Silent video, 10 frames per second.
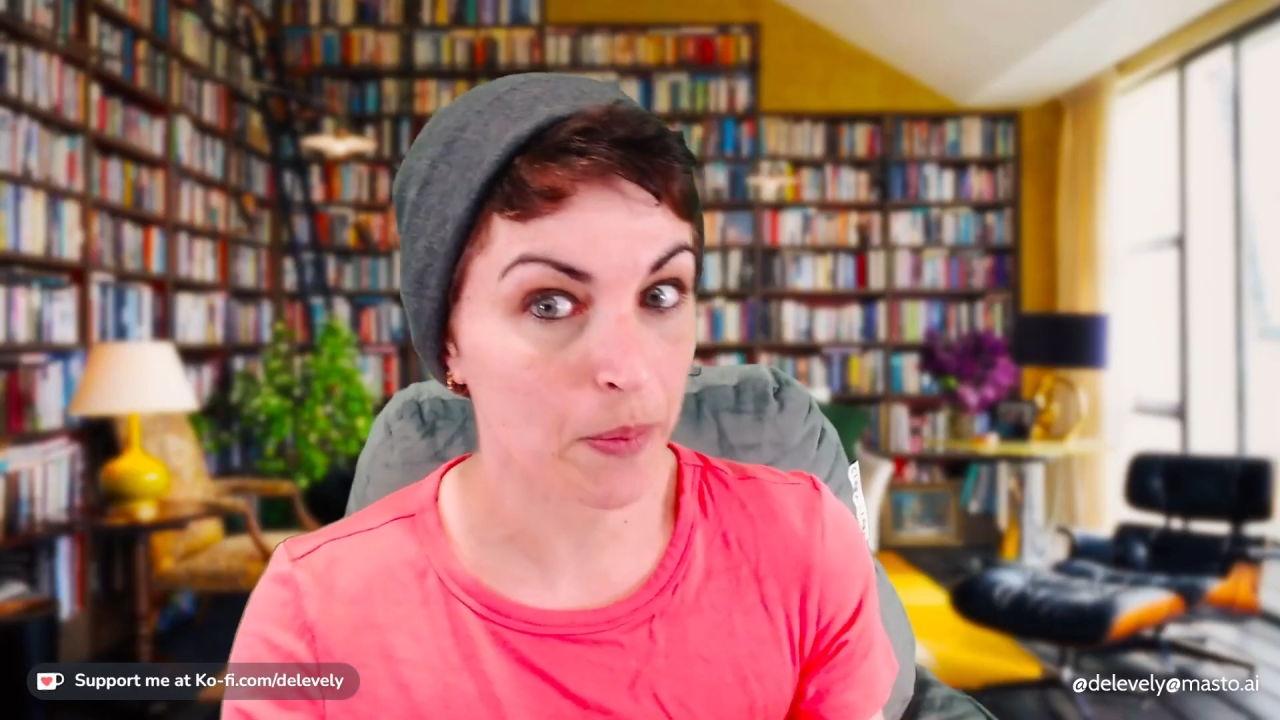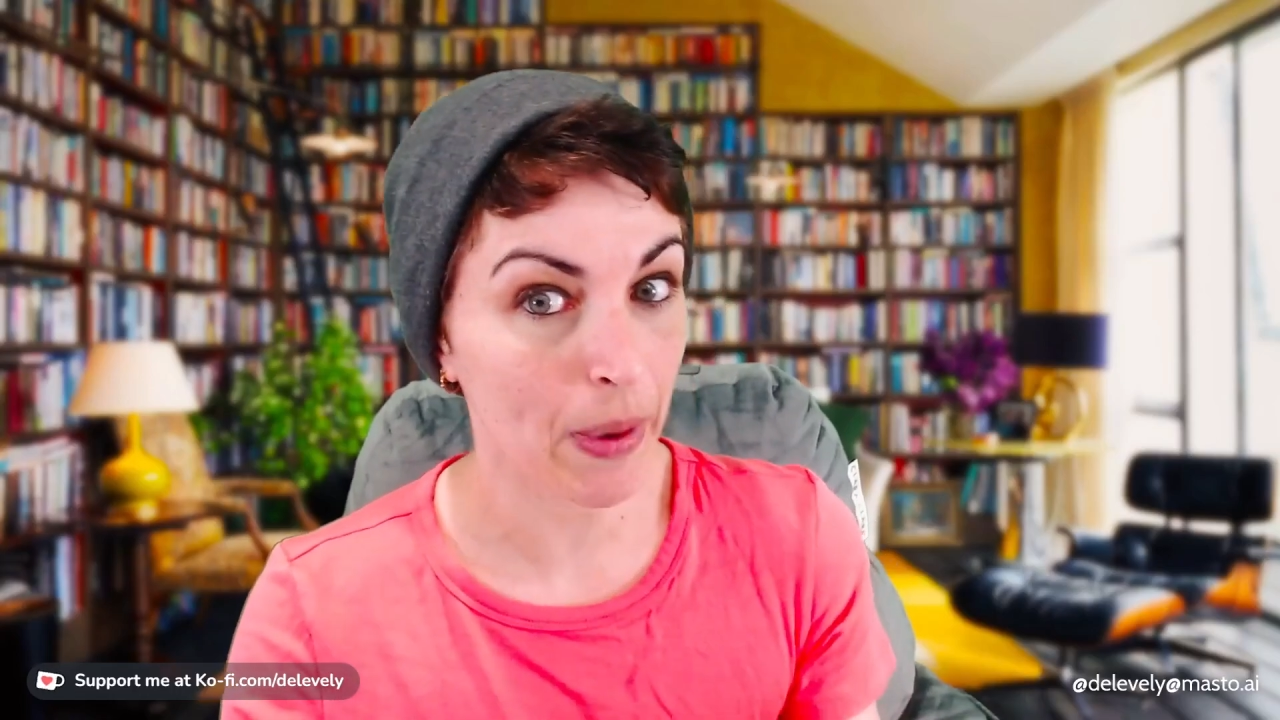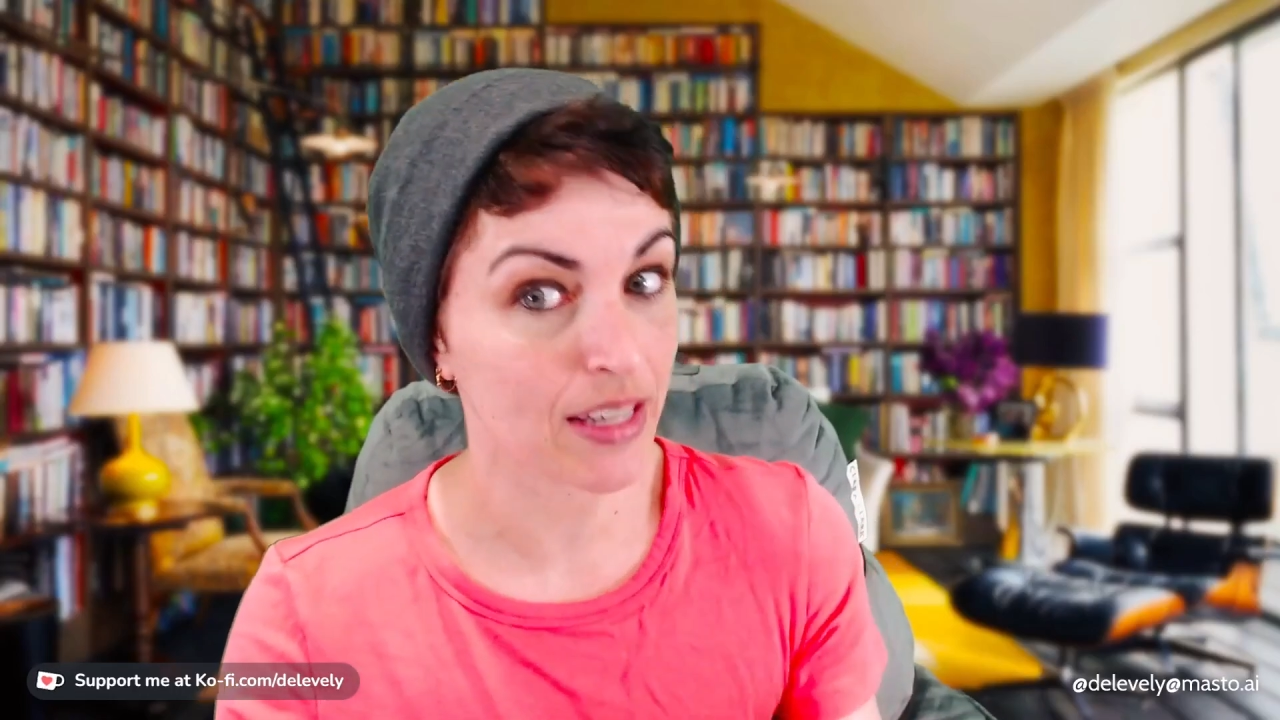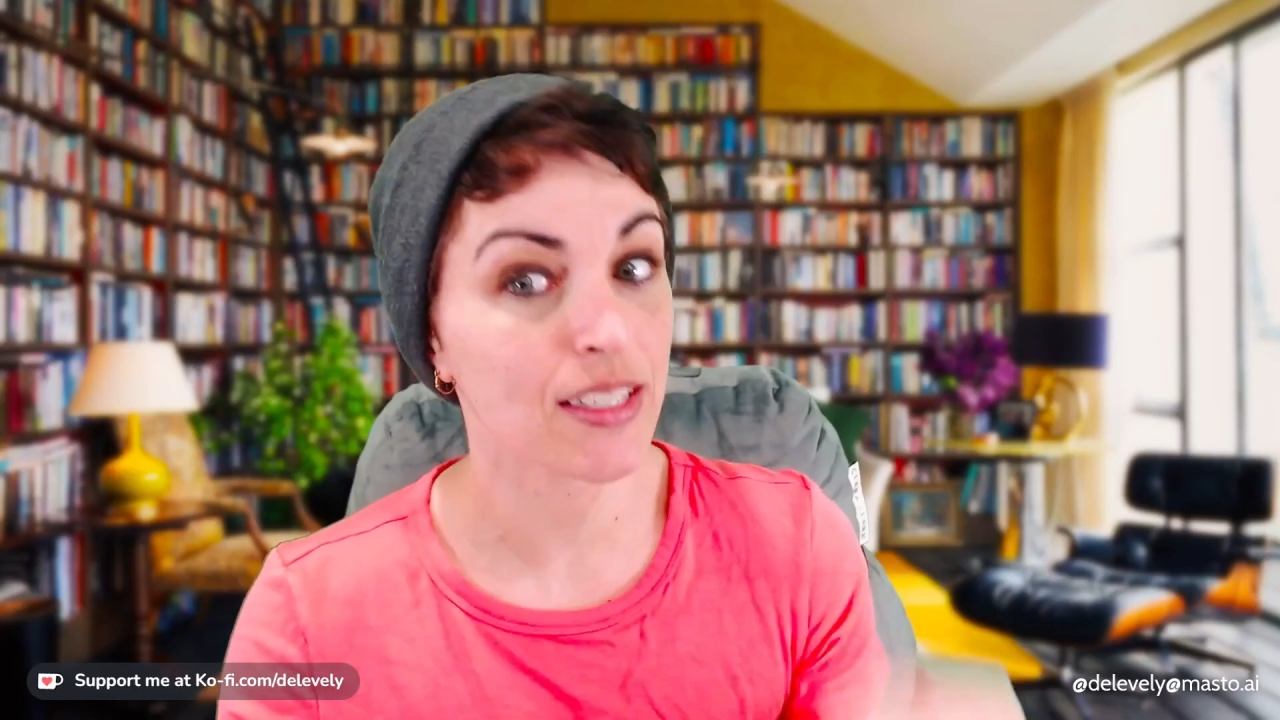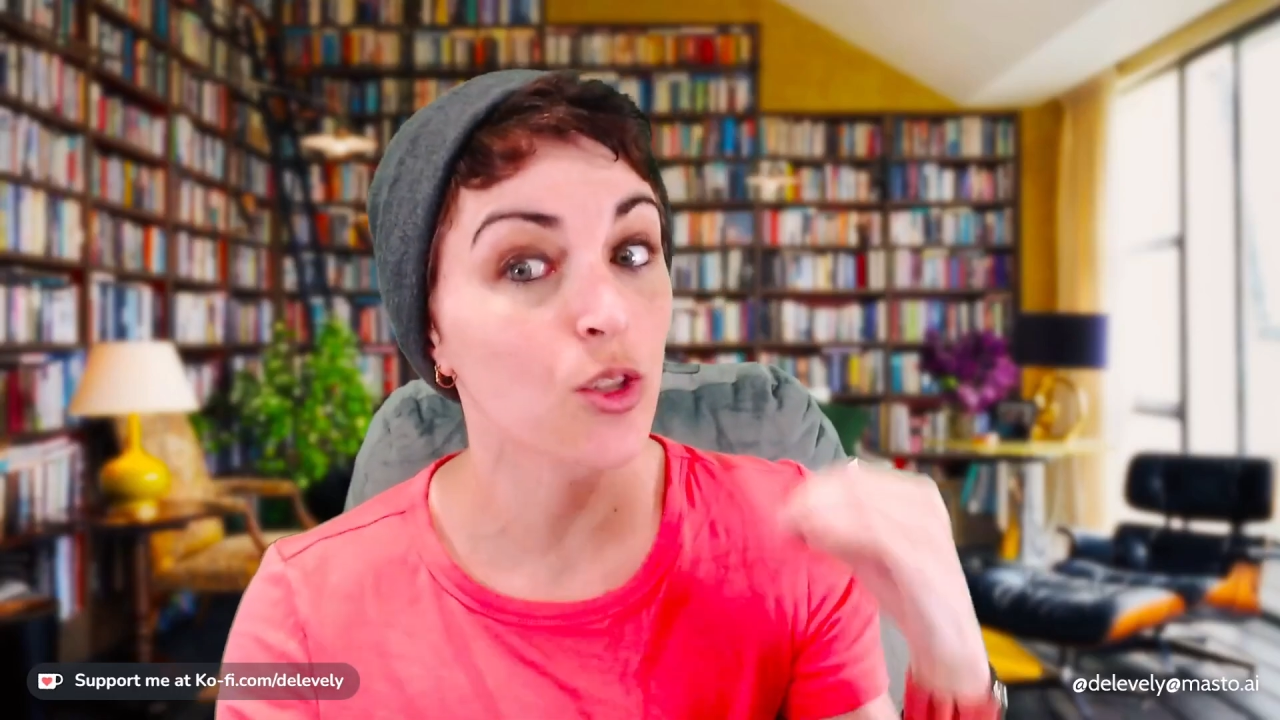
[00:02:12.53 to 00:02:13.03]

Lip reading: paint is